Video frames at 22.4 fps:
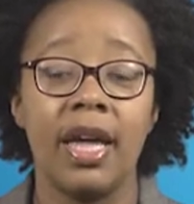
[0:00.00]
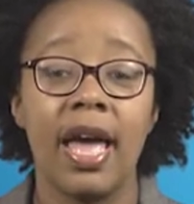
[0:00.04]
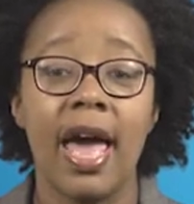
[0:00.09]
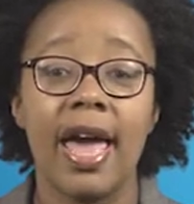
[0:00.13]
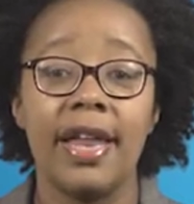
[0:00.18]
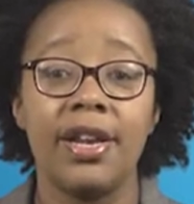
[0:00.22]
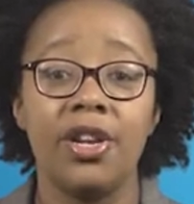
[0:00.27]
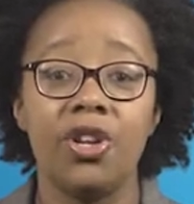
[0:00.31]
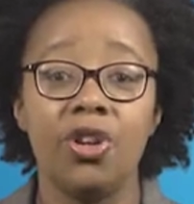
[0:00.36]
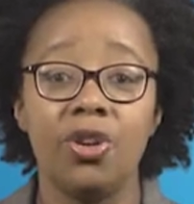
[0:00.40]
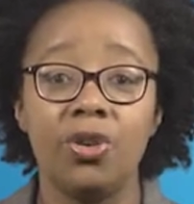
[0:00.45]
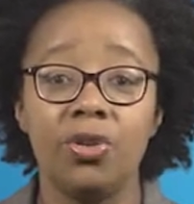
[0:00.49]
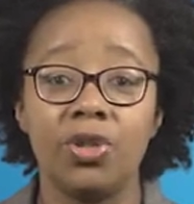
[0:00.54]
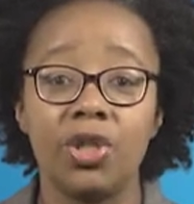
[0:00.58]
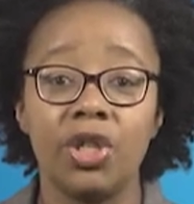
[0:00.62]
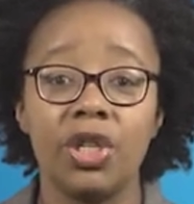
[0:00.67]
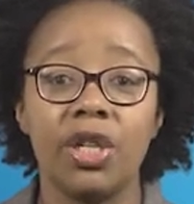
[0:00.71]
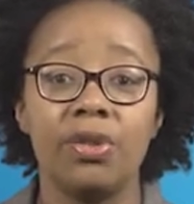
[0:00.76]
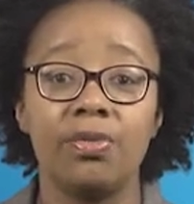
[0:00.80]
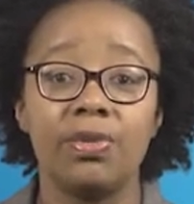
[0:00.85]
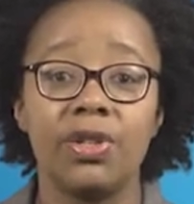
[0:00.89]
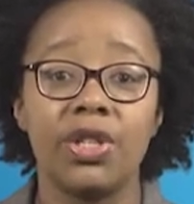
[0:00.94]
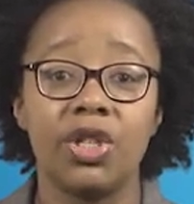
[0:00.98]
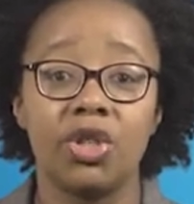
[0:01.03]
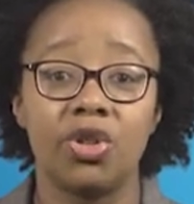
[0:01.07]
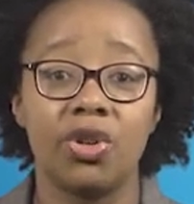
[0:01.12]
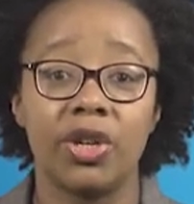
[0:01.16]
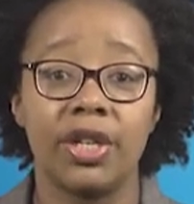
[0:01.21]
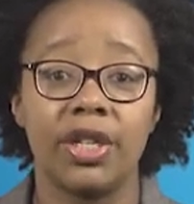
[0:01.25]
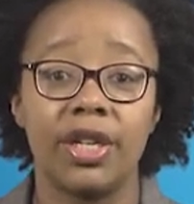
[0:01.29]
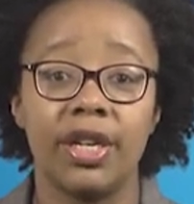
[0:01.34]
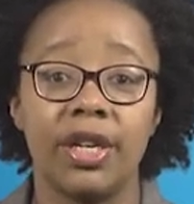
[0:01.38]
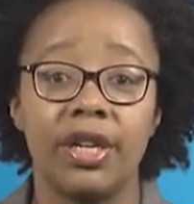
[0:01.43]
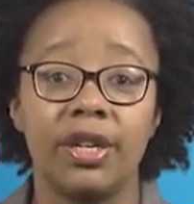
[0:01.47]
and usually
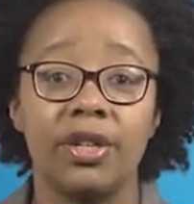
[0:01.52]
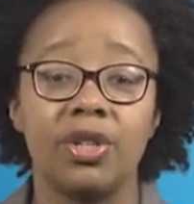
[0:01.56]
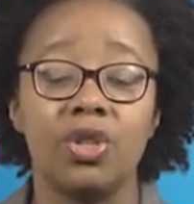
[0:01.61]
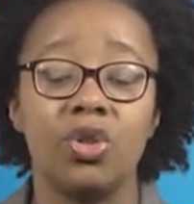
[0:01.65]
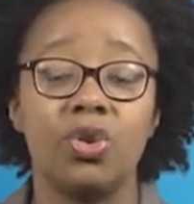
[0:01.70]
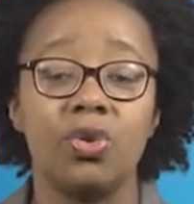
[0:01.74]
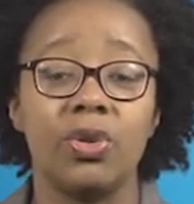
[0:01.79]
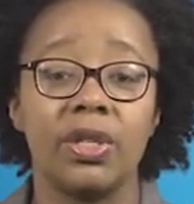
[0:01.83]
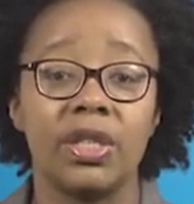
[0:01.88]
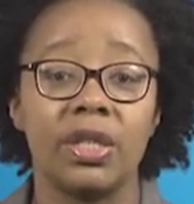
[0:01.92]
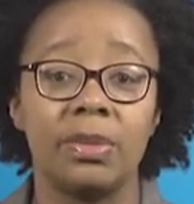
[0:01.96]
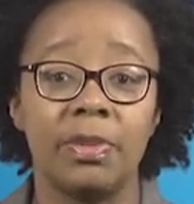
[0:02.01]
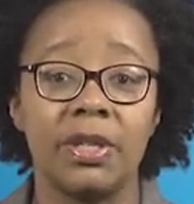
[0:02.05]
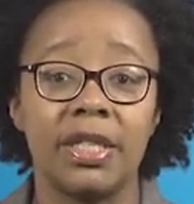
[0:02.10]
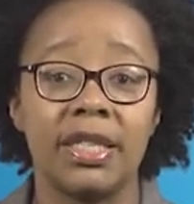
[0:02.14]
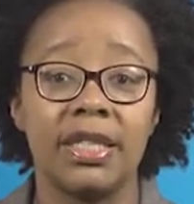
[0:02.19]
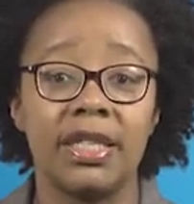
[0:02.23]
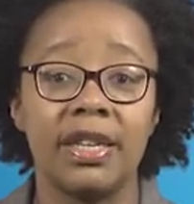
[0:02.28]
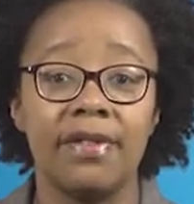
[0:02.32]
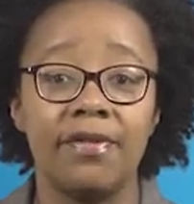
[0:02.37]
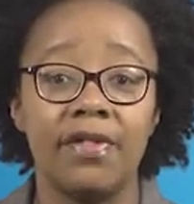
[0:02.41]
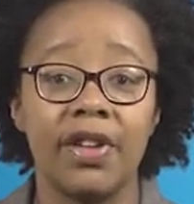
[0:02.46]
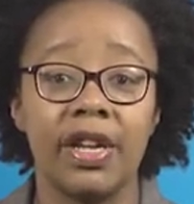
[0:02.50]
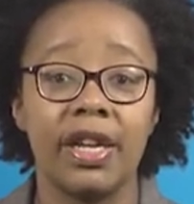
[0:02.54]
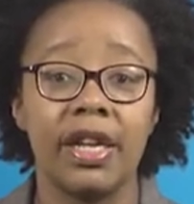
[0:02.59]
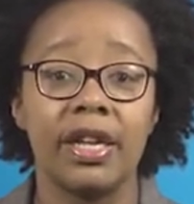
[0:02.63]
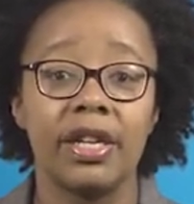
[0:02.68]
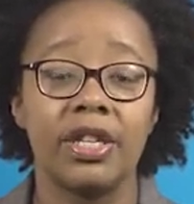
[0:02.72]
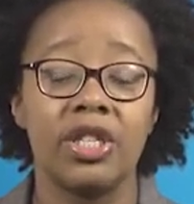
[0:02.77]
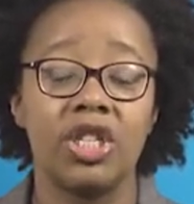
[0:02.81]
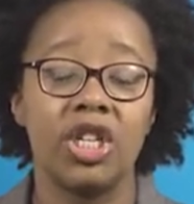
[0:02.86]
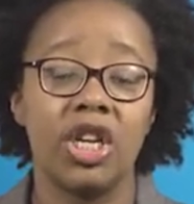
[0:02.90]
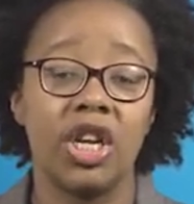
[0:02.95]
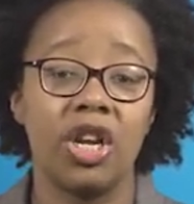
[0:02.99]
restricted to a specific
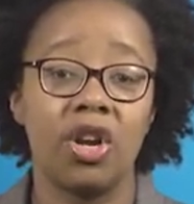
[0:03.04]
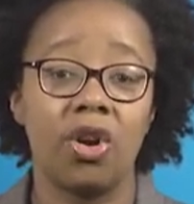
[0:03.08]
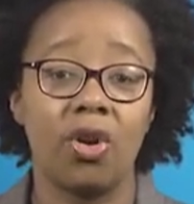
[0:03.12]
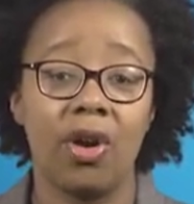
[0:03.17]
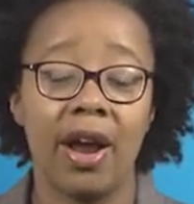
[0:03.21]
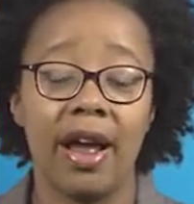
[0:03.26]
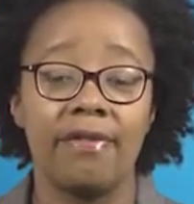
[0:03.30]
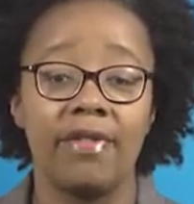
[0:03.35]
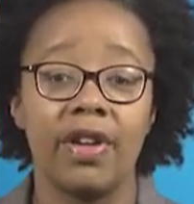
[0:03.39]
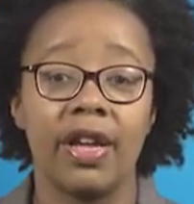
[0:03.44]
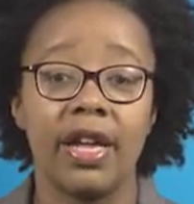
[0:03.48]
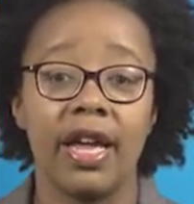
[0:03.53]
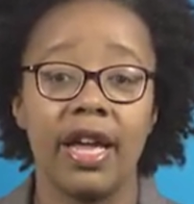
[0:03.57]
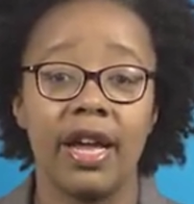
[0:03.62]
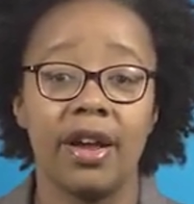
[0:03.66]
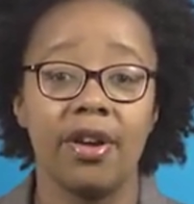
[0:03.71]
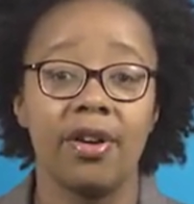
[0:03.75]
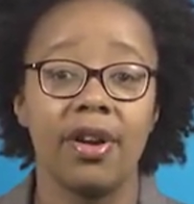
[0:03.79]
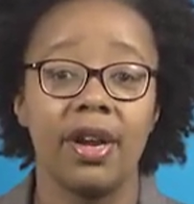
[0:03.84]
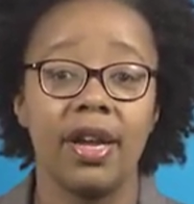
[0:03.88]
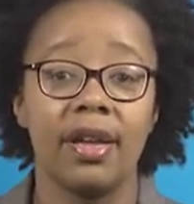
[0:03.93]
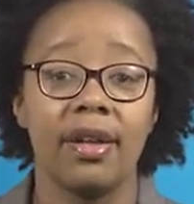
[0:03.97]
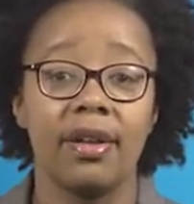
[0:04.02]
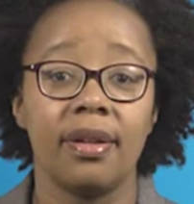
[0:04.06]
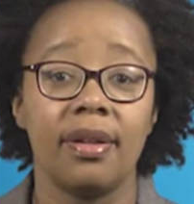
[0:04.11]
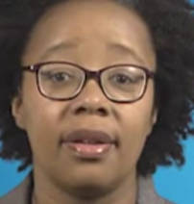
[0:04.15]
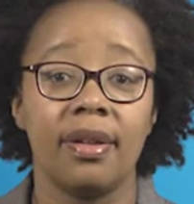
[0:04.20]
geographic area.